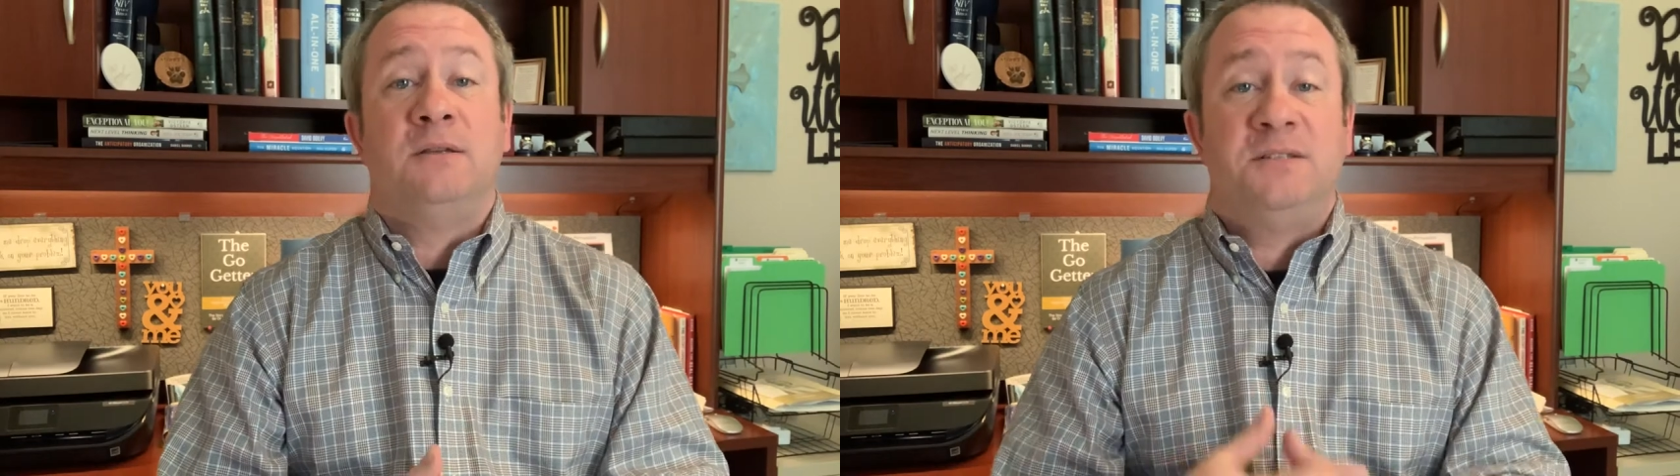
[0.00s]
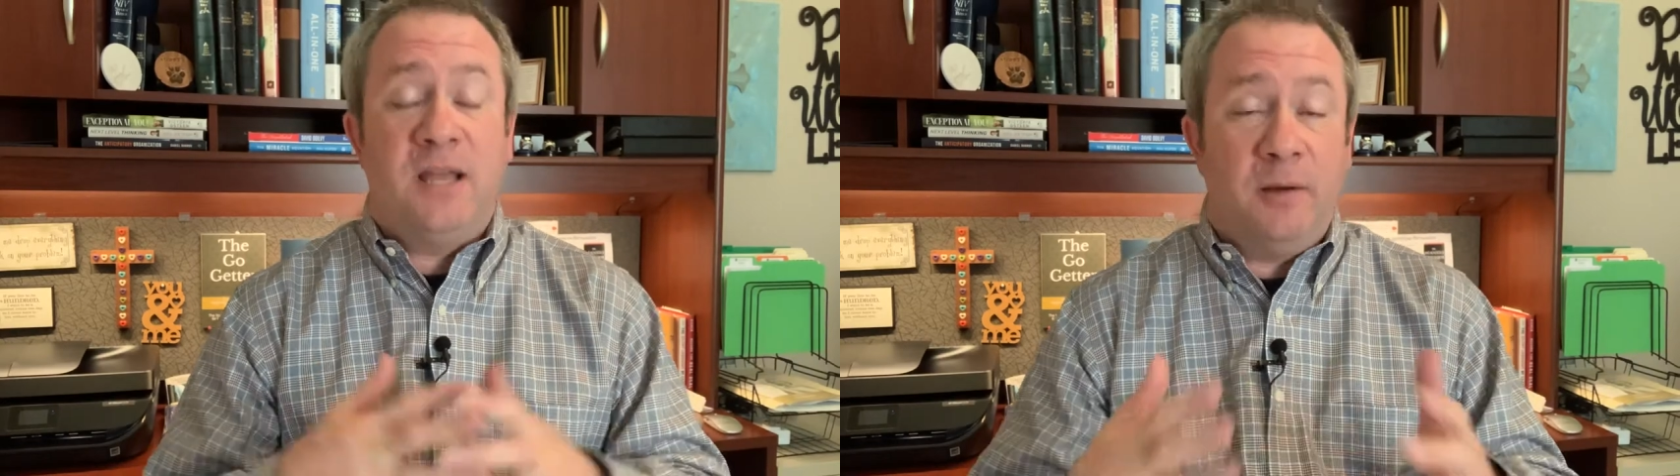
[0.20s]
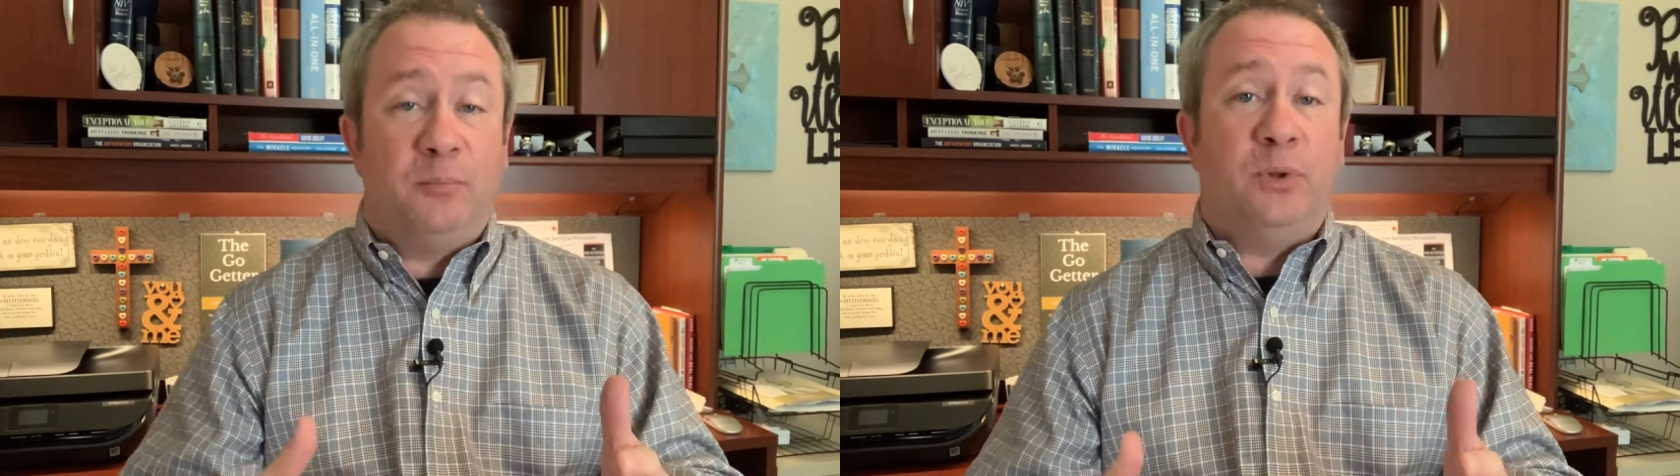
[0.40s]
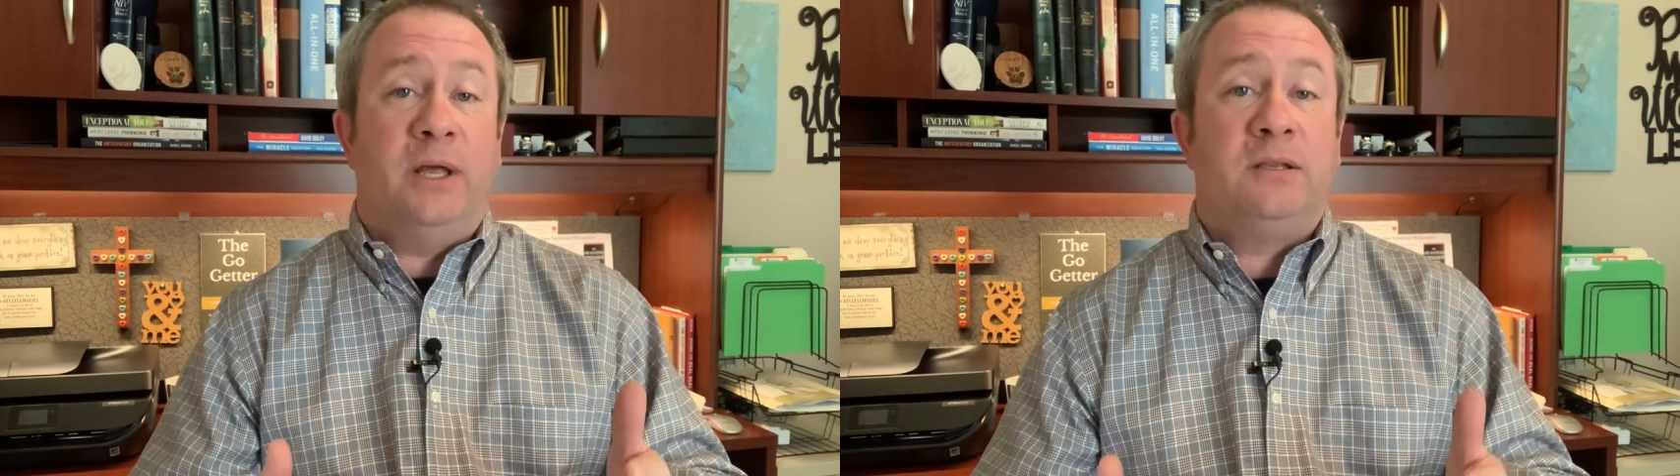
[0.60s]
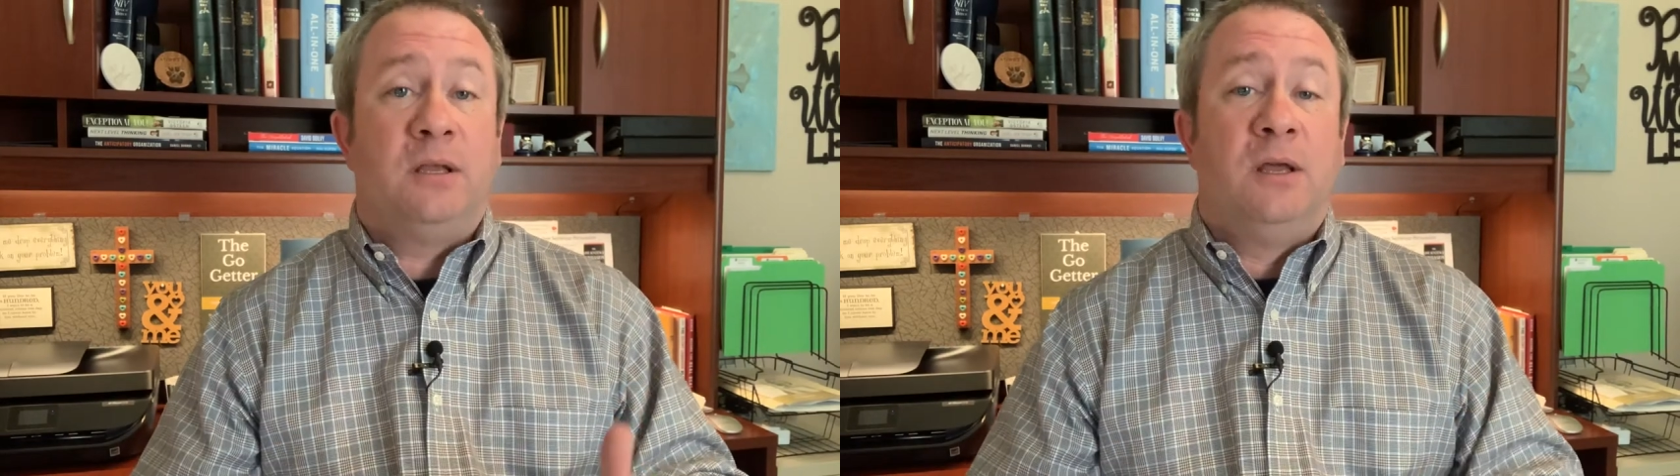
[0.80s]

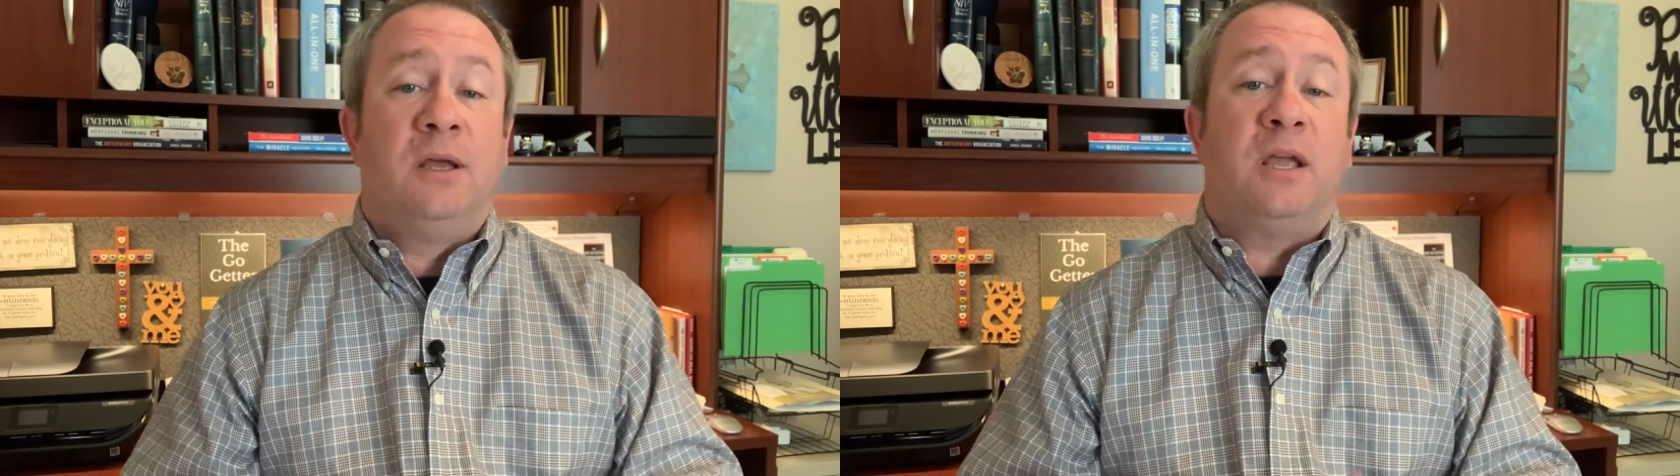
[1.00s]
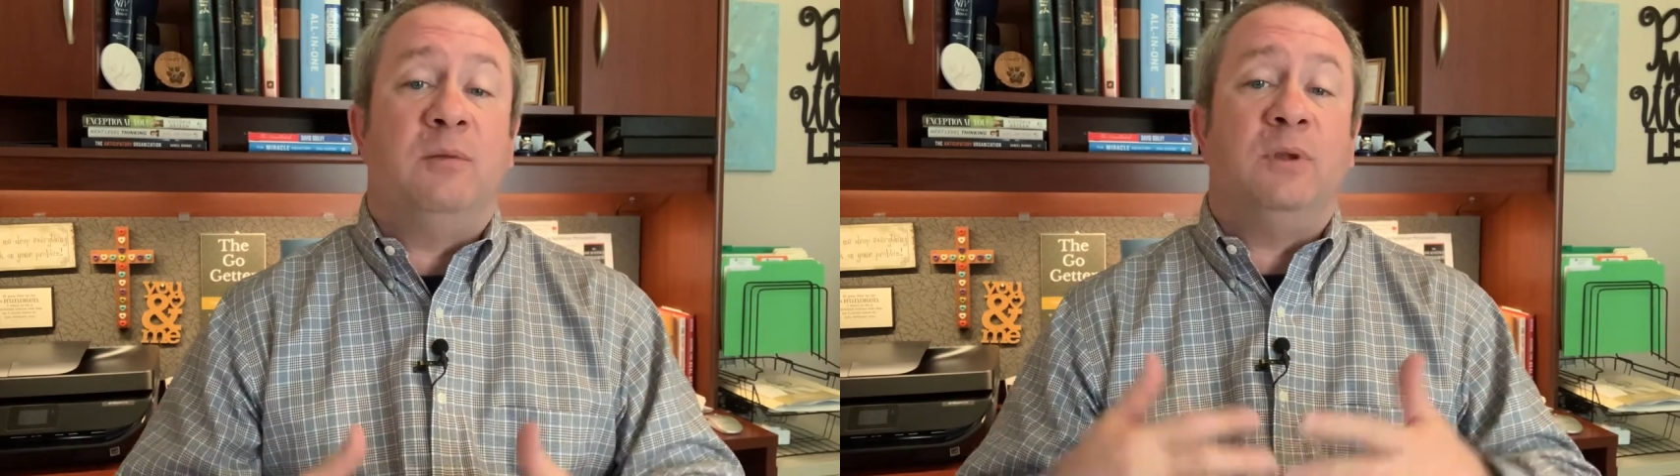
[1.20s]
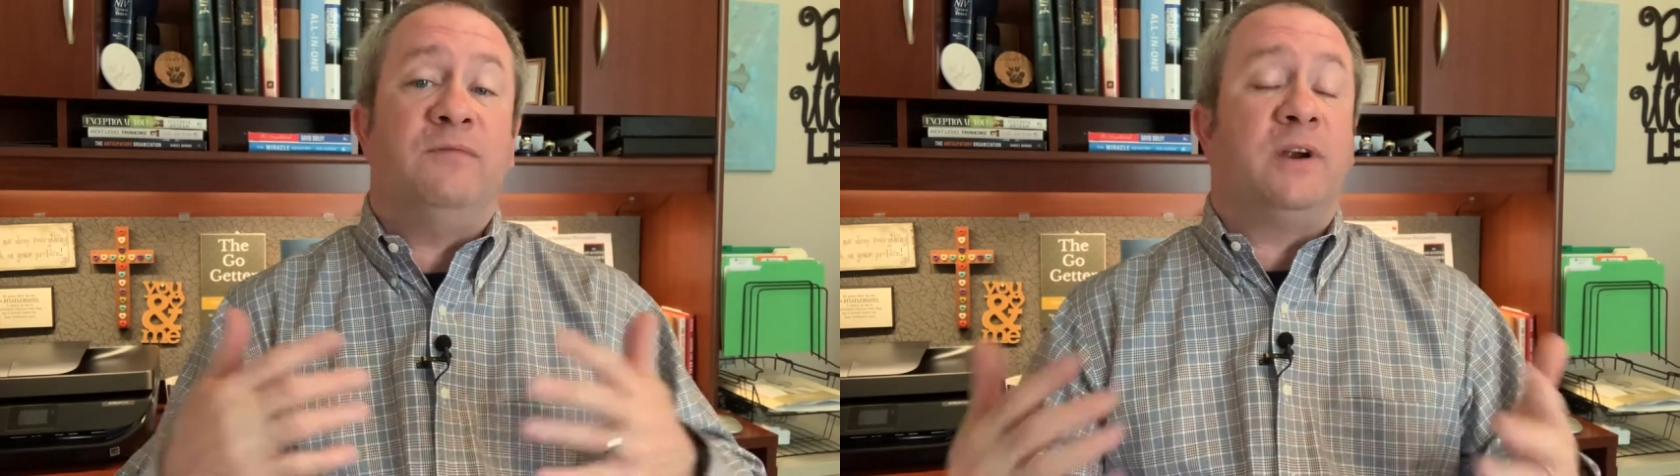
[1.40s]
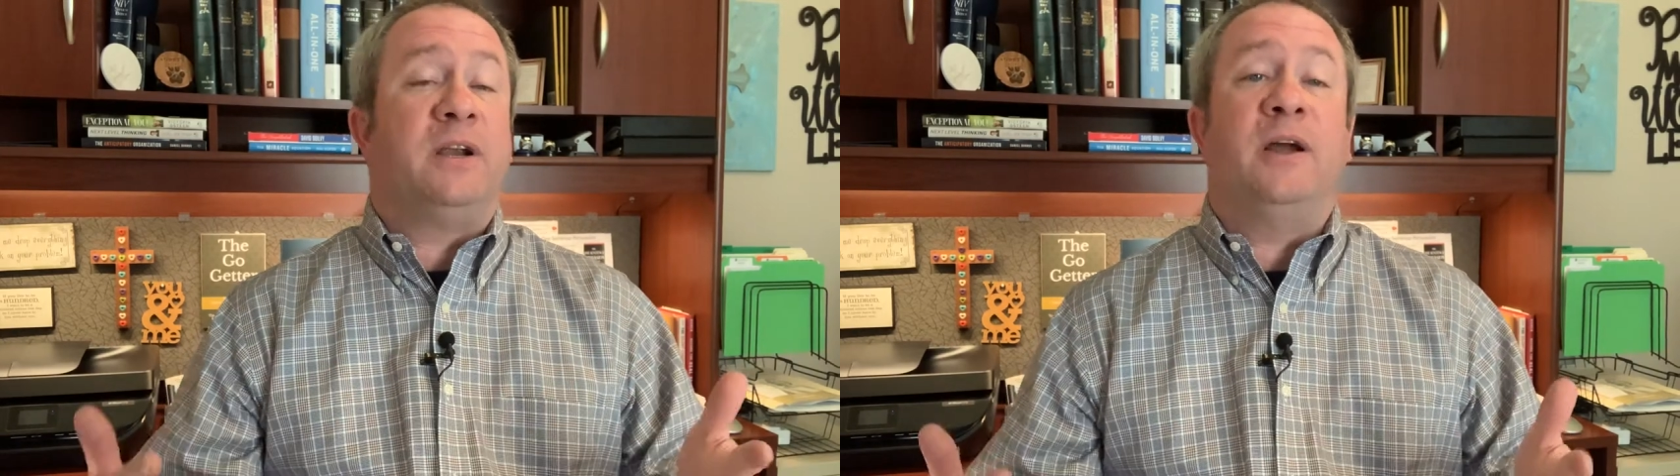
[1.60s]
template can be very